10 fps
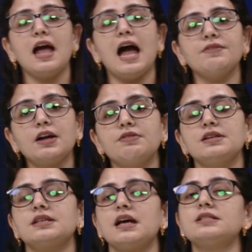and we have
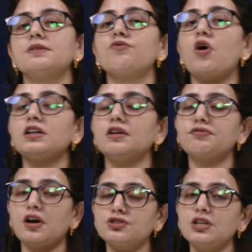discussed what the
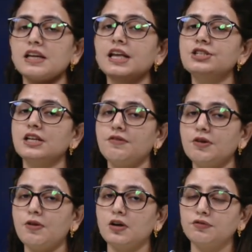function each and every
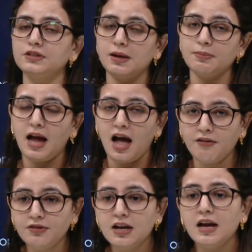one of them have